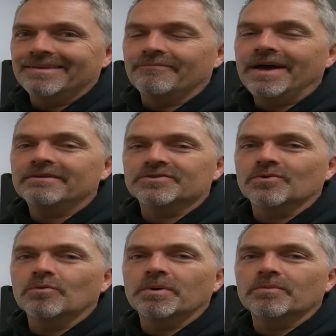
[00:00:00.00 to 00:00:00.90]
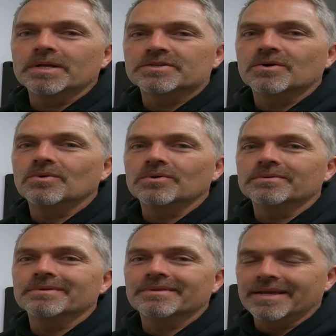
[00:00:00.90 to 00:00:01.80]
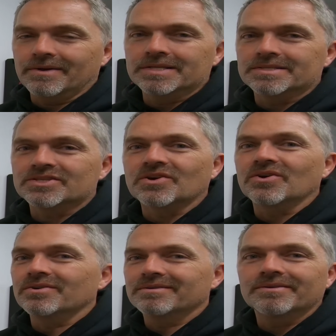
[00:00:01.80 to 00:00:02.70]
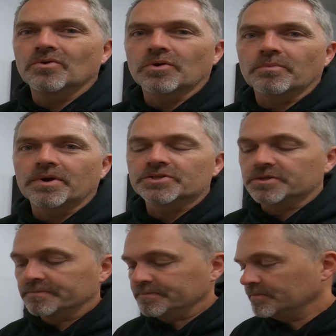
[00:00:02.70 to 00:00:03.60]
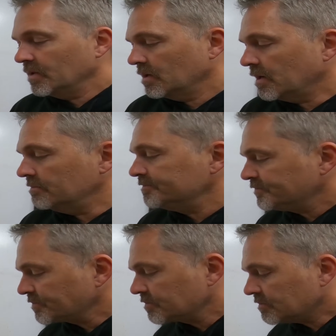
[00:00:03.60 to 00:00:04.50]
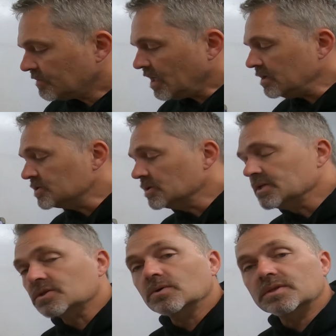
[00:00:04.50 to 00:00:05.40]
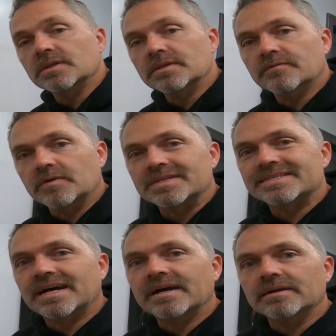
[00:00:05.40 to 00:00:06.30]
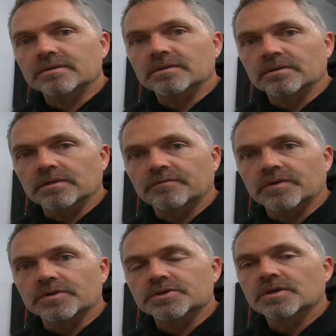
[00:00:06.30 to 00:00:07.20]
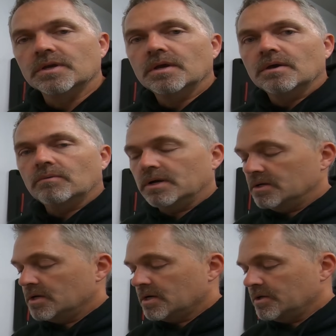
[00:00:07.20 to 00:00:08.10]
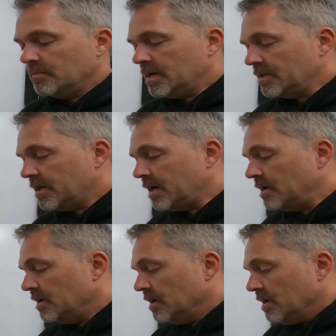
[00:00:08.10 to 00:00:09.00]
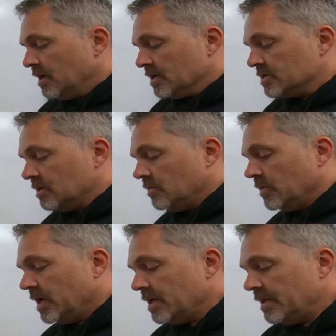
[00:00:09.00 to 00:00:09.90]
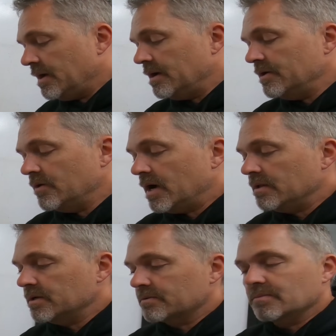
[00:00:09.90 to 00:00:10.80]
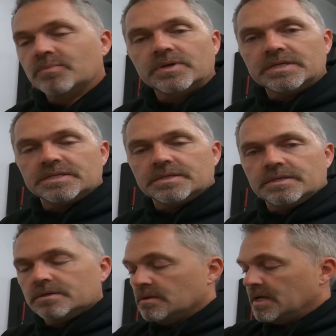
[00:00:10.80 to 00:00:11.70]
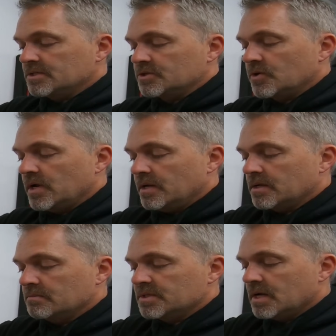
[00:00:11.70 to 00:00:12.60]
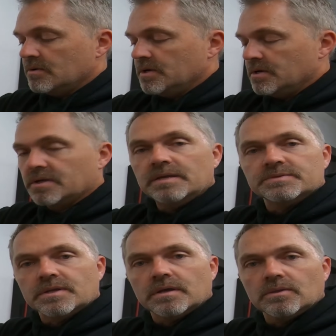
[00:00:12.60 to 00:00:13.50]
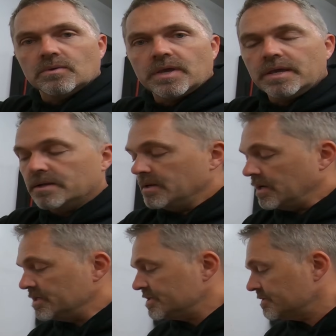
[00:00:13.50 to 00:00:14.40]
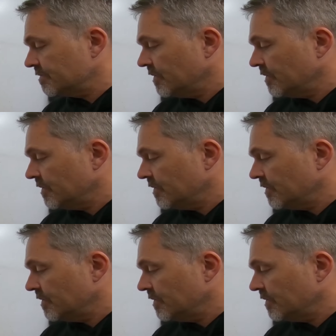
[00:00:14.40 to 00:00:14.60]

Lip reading: Valves are open when it's cold. Thing doesn't start. No compression. Okay. So let's go to the different style of lifters. Wanted to talk to you about that. So we had that hydraulic, pretty easy deal. Has a tray that comes down here, keeps it all located nice.